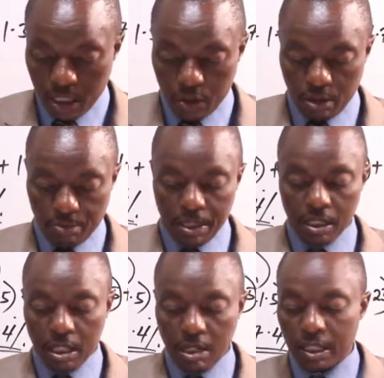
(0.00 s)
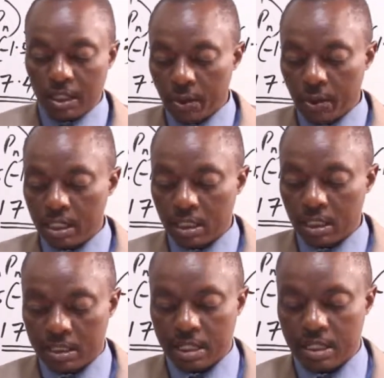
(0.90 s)
You have been given the weight,
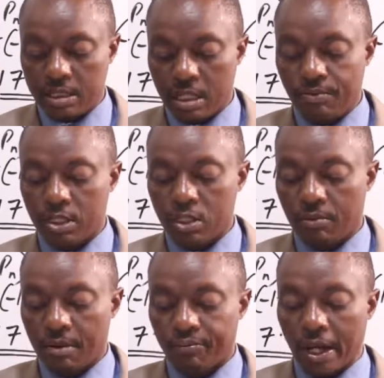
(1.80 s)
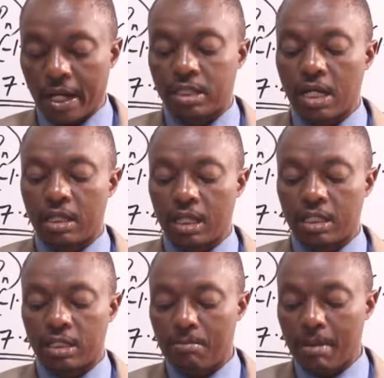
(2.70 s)
the sensitivity of the factor, that
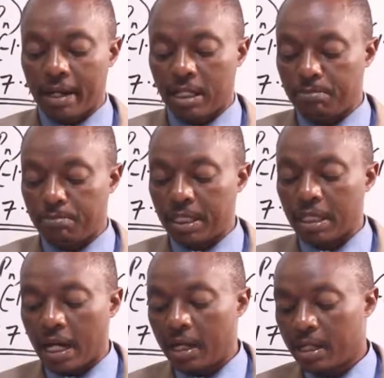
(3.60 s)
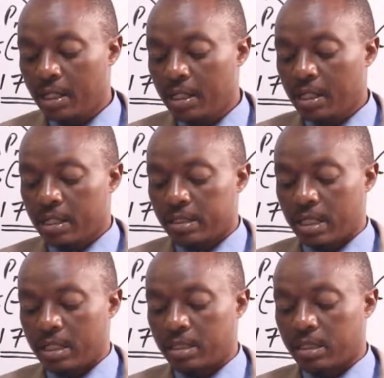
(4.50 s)
is the market beta,
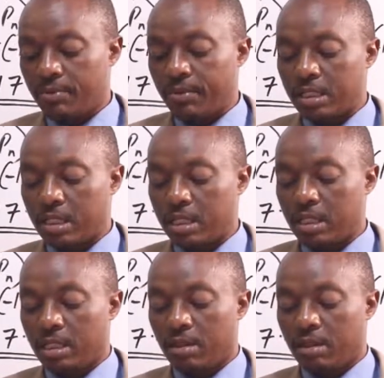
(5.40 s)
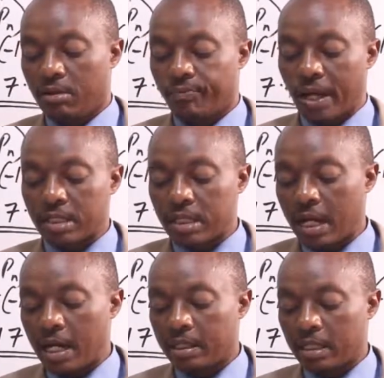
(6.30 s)
sensitivity
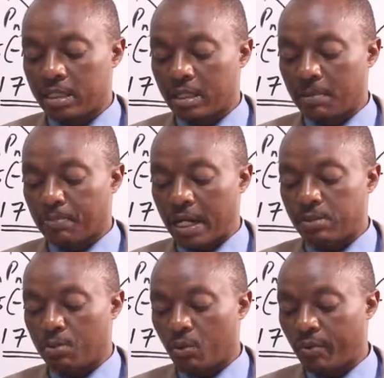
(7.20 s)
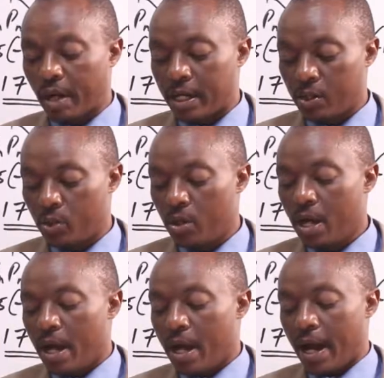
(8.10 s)
factor, that is the price book value,
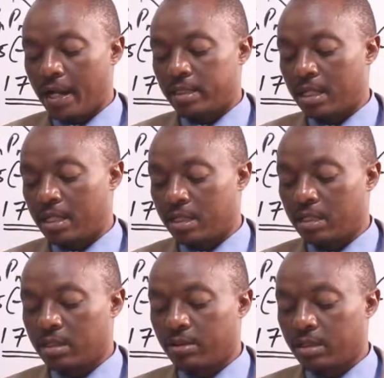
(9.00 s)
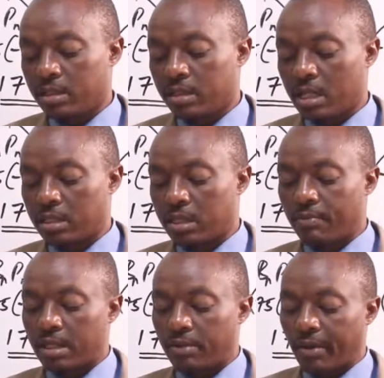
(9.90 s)
and
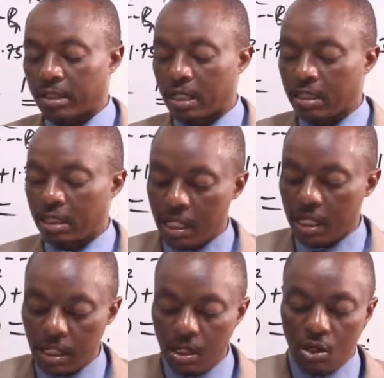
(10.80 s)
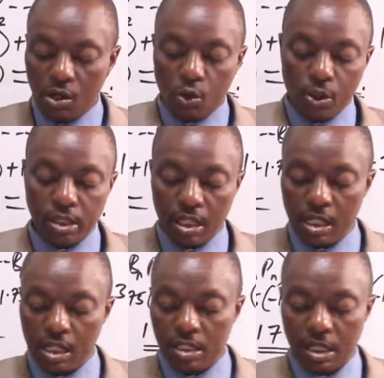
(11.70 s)
sensitivity factor 3, which
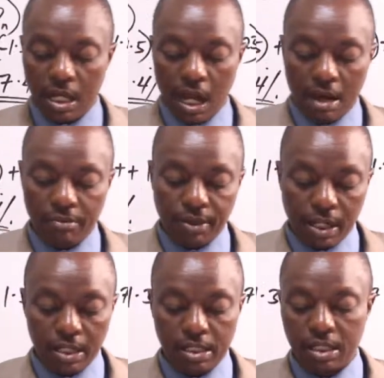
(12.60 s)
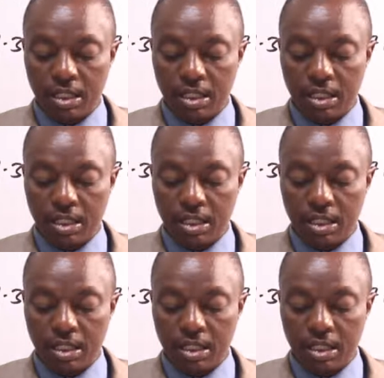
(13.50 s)
is the average